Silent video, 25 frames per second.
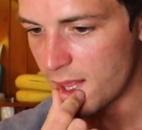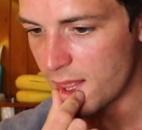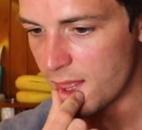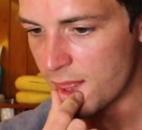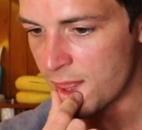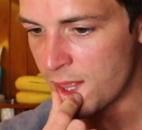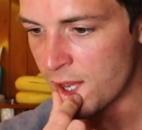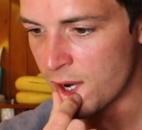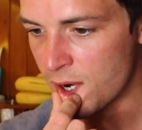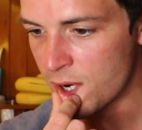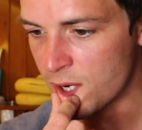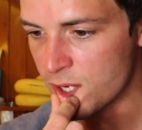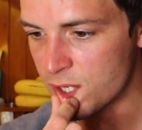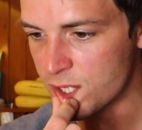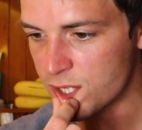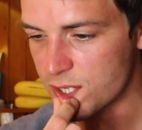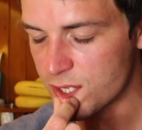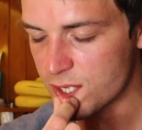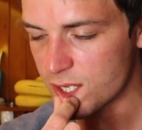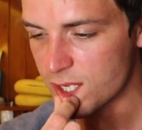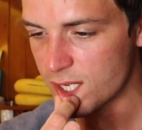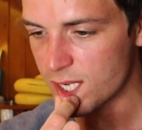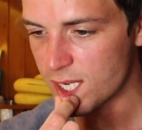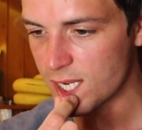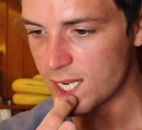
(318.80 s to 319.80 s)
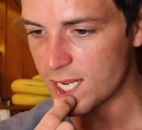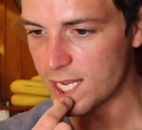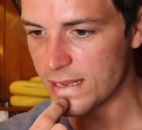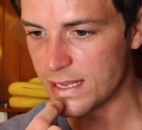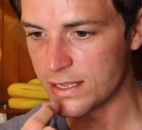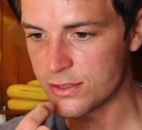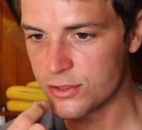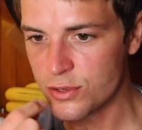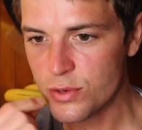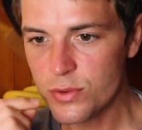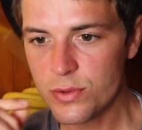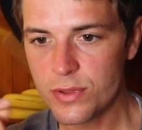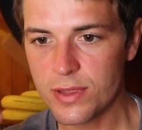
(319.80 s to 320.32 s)
There's
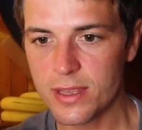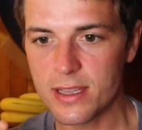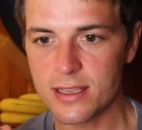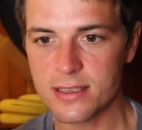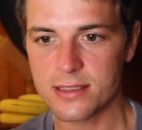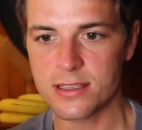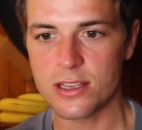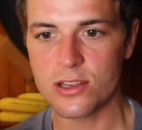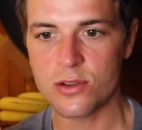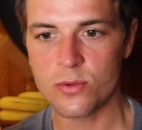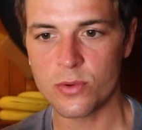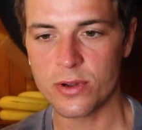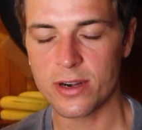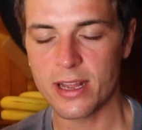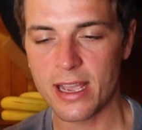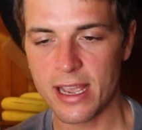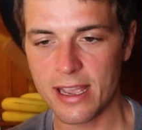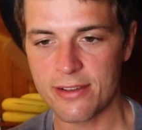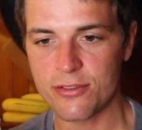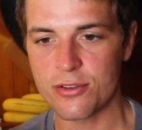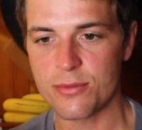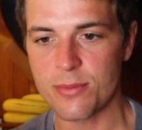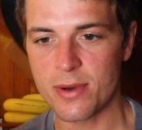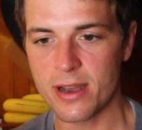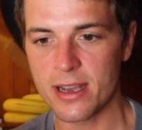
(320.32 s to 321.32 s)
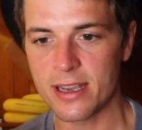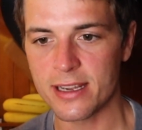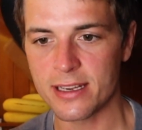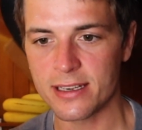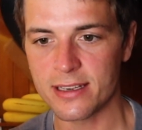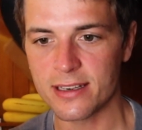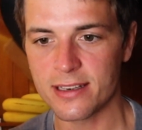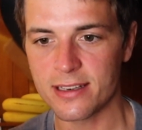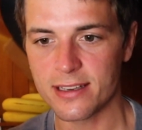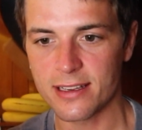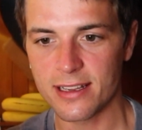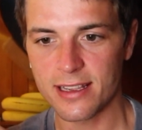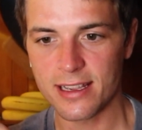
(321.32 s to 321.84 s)
two things that you want to have in
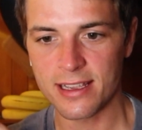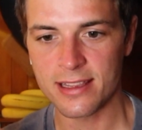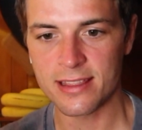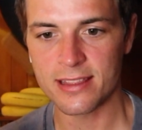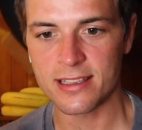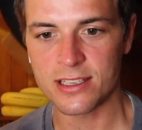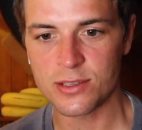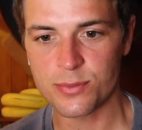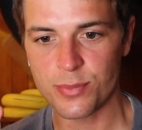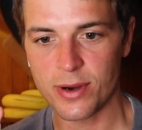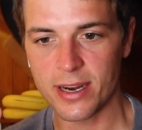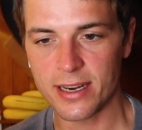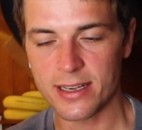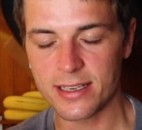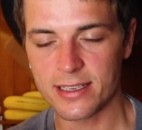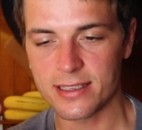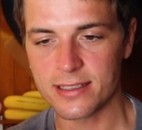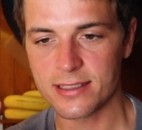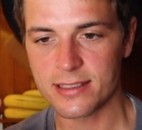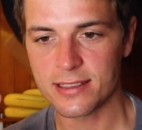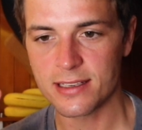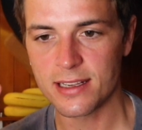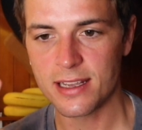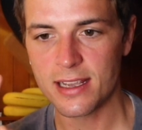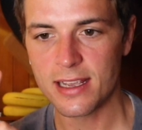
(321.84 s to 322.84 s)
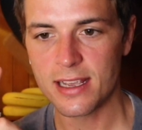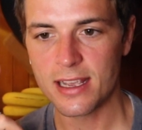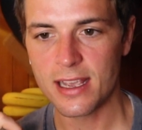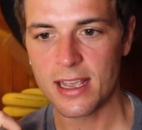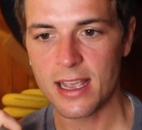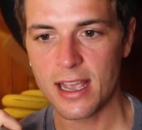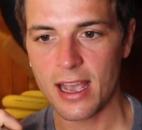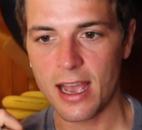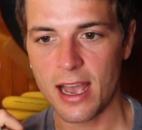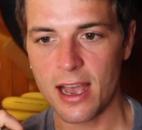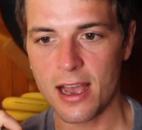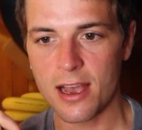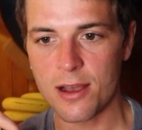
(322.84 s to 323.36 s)
mind in this practice.
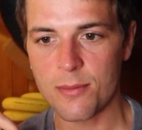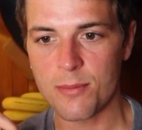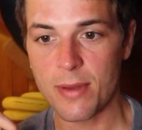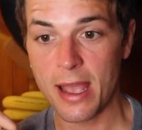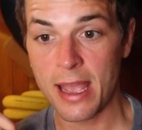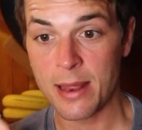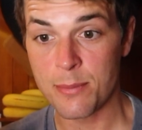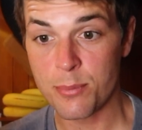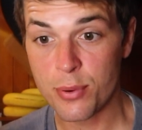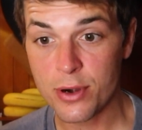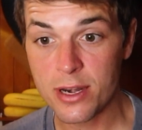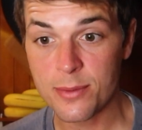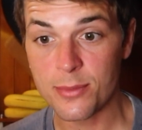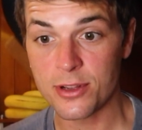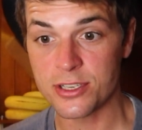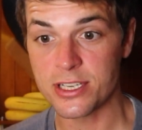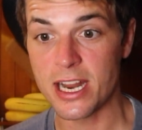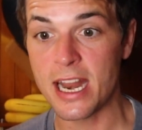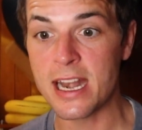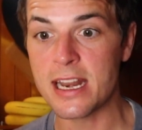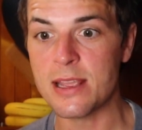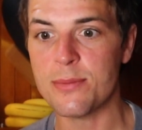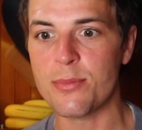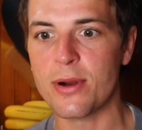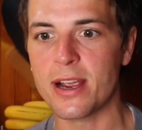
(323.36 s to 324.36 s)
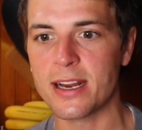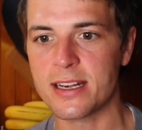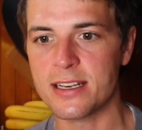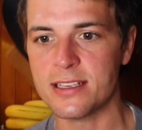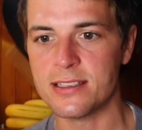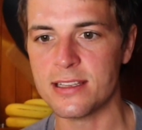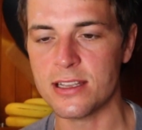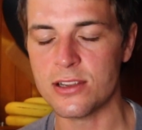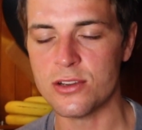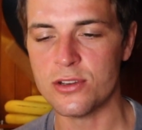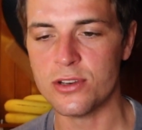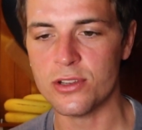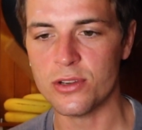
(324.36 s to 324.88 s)
And pretty much any practice
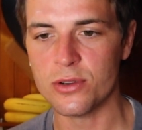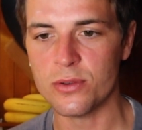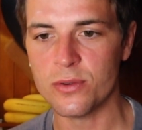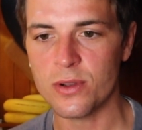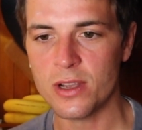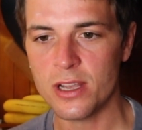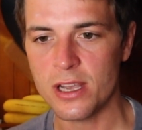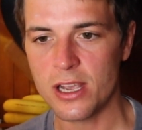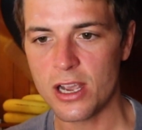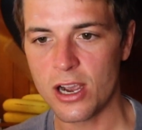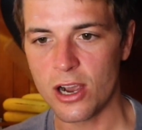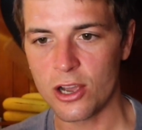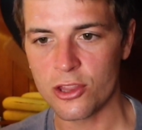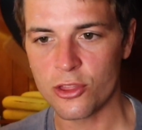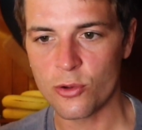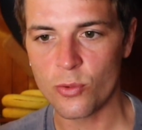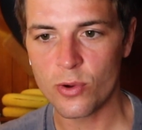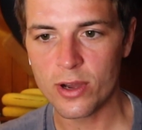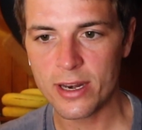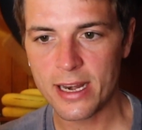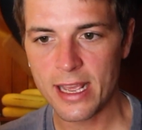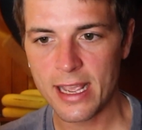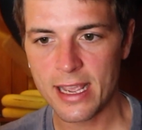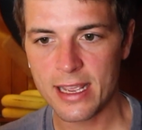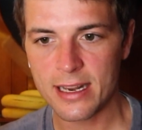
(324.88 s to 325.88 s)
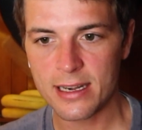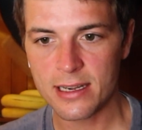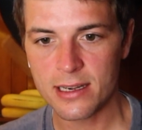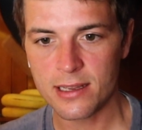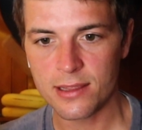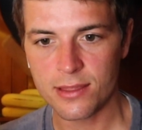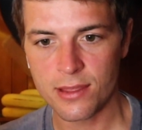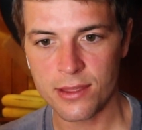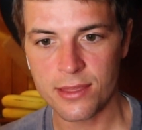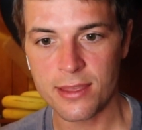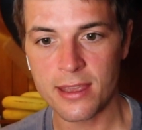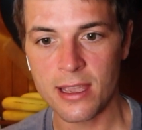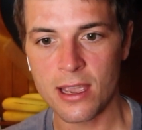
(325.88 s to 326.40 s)
that you do. On the one hand,
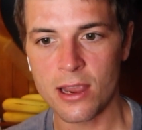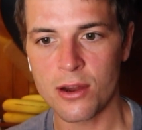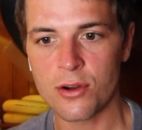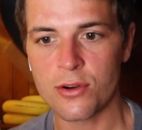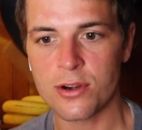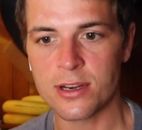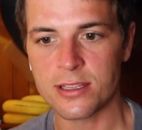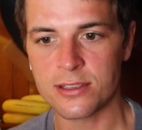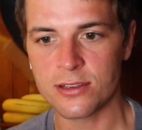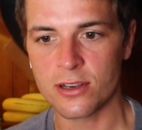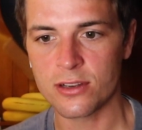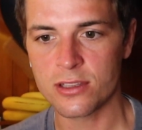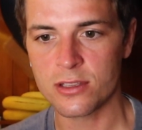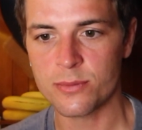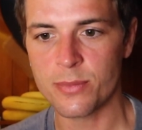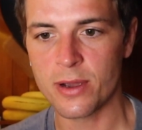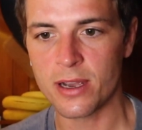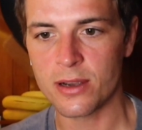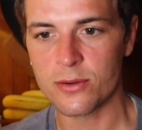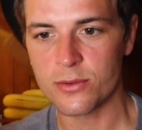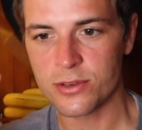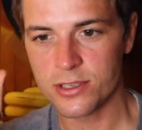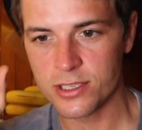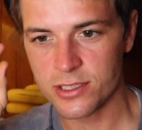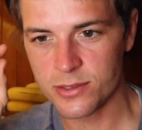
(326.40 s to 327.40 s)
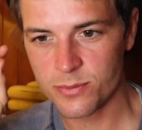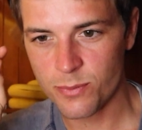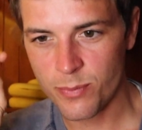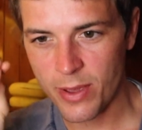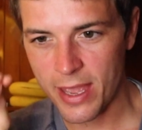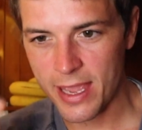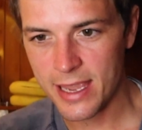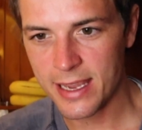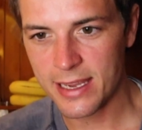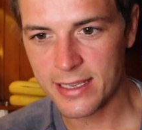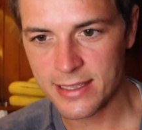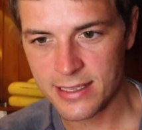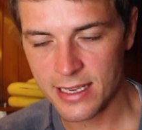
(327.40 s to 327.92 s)
the thing I already talked about, which is
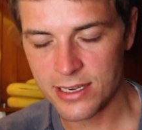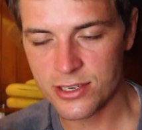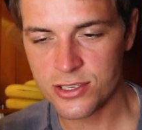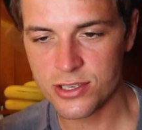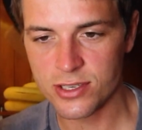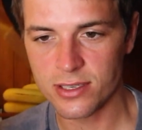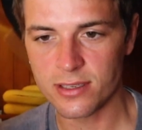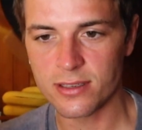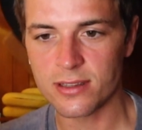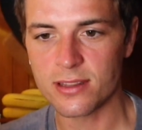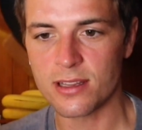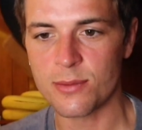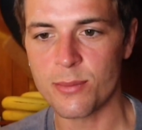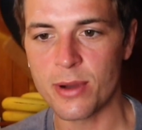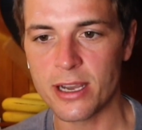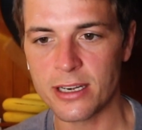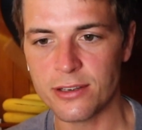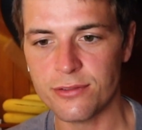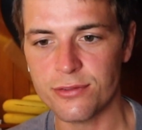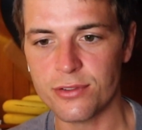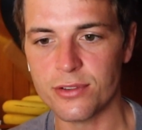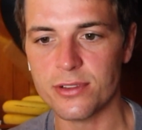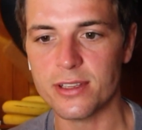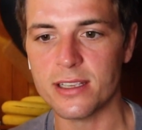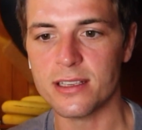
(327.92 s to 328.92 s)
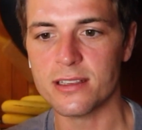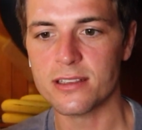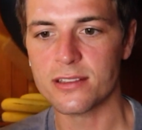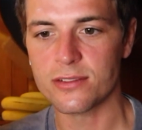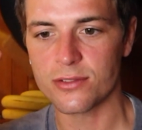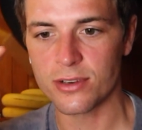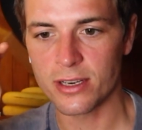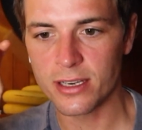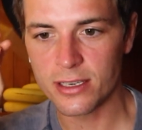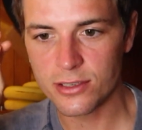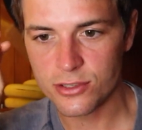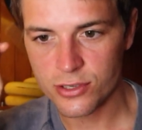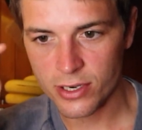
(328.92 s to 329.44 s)
paying attention, the mindfulness, right?